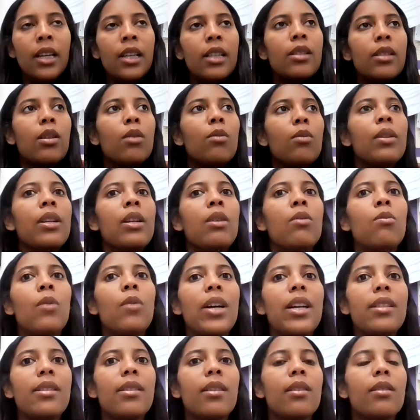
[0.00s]
So when he
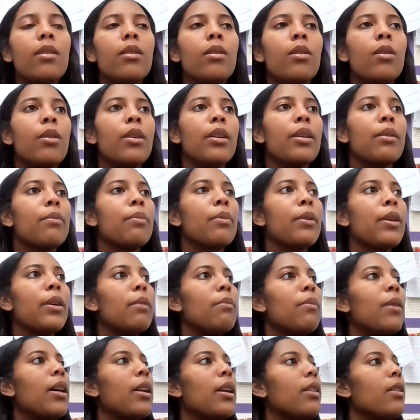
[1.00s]
went to the Lord in
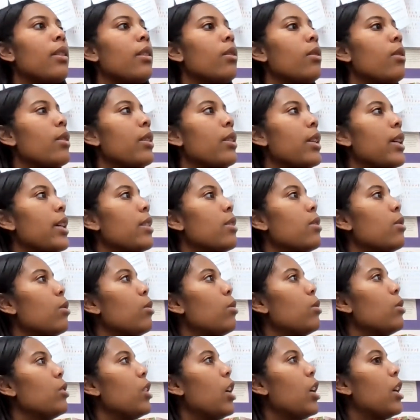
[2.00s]
prayer about it, the Lord had
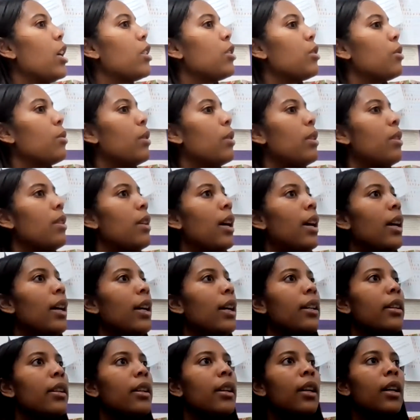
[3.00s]
told Joshua
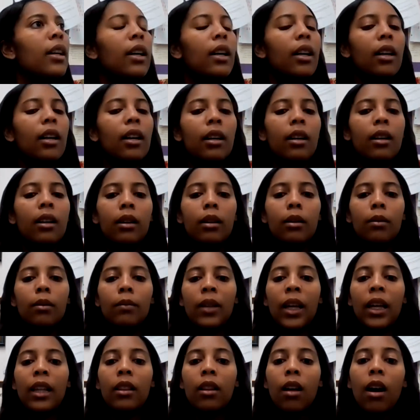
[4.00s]
that
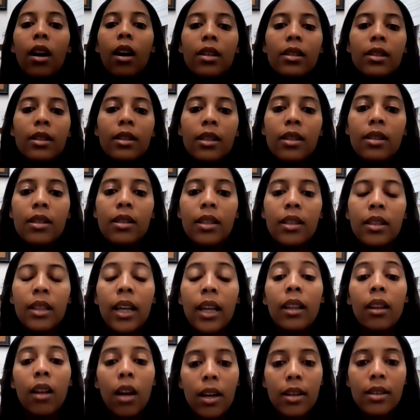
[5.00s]
um, they lost this
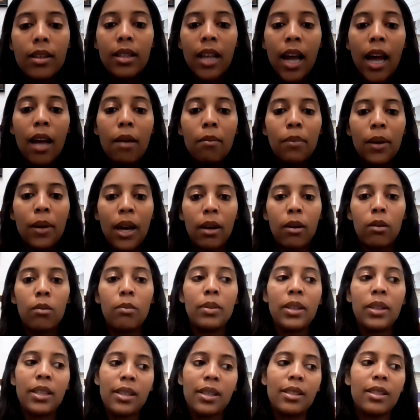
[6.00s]
they lost that battle
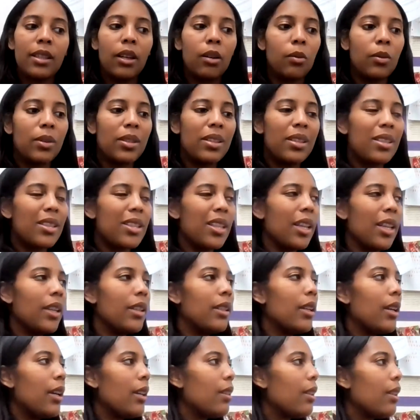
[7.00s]
because there was
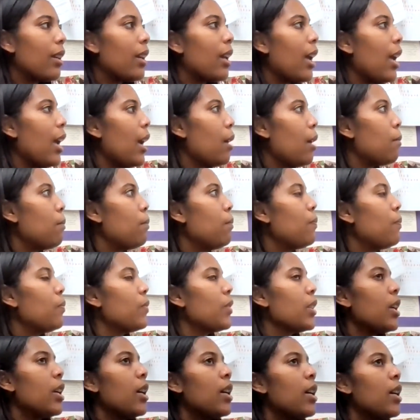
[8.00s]
sin in the camp
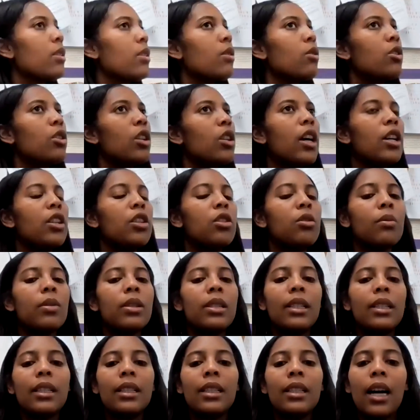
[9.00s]
and so
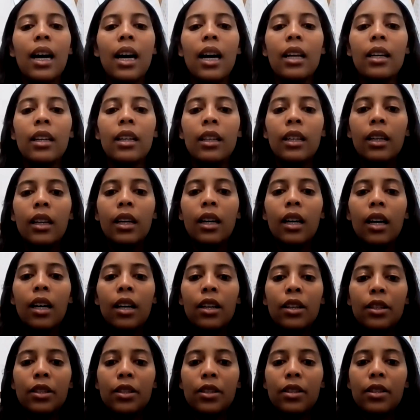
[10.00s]
joshua did not
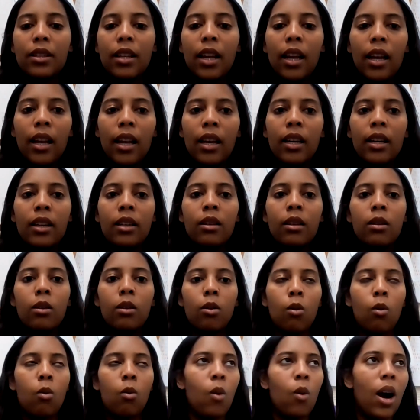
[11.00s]
understand
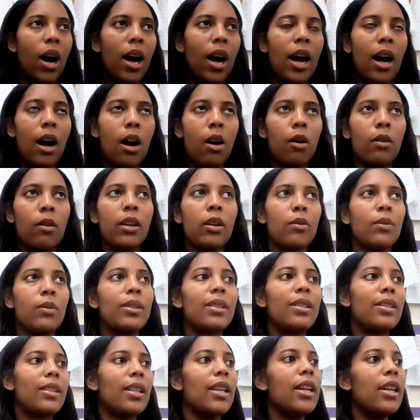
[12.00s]
why how there
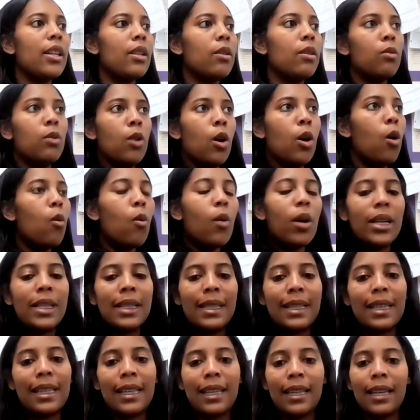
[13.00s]
was sin no
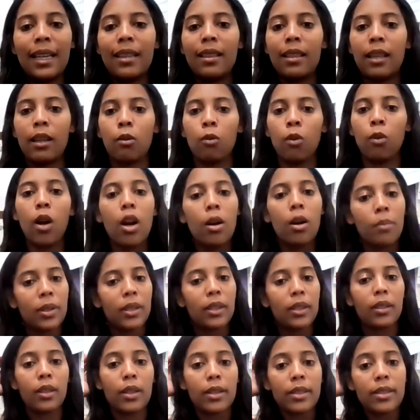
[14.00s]
one did anything wrong but
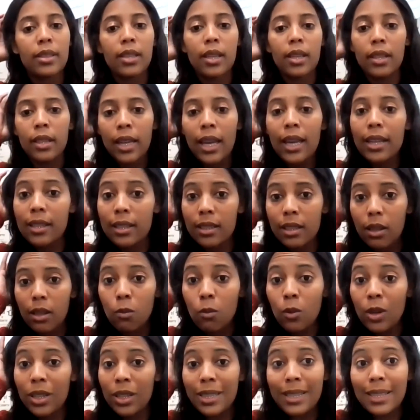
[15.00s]
the lord said yes
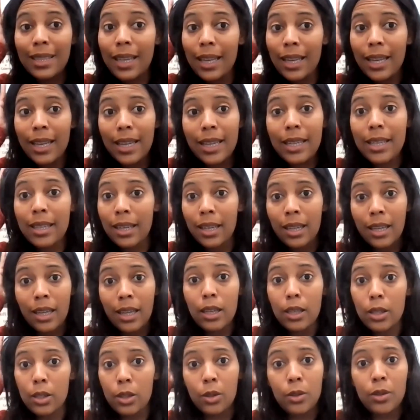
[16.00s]
someone did
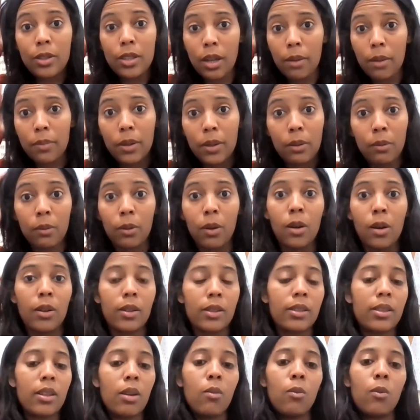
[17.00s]
do something
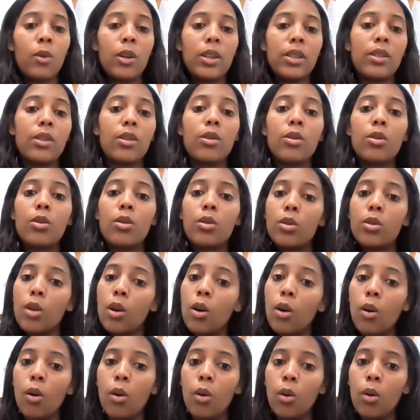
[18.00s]
wrong someone
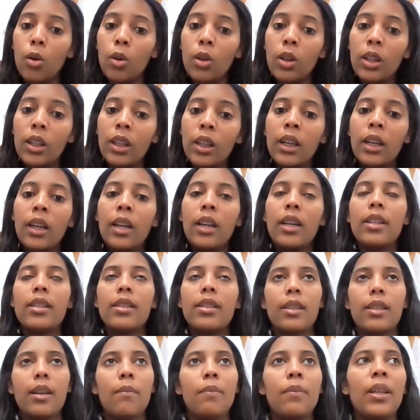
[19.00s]
stole
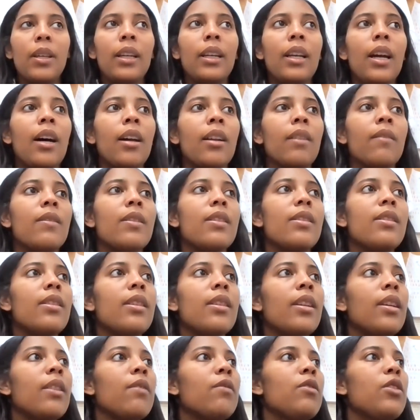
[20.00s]
something out of the
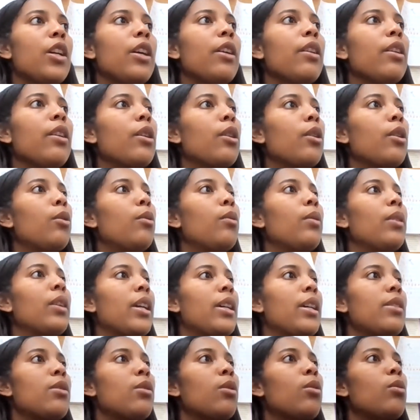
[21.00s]
city of Jericho when
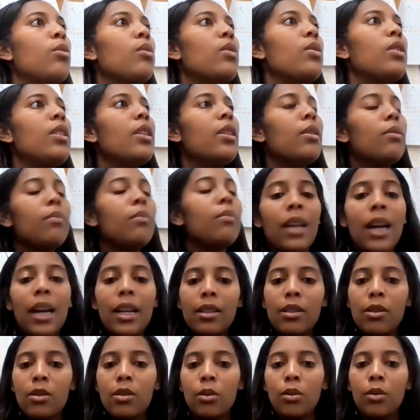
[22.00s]
I told them
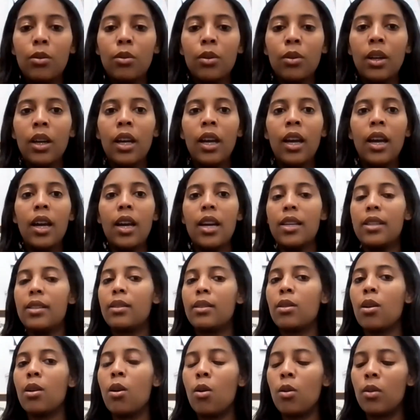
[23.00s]
not to. And
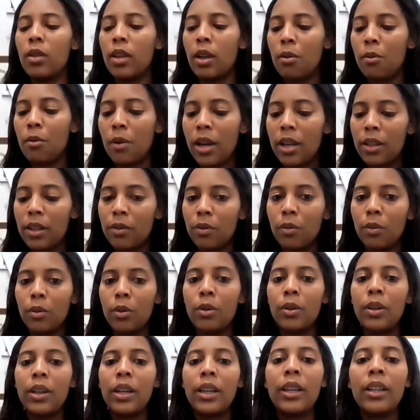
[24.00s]
so they went
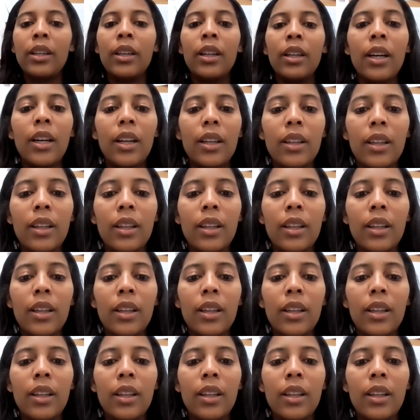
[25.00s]
through it.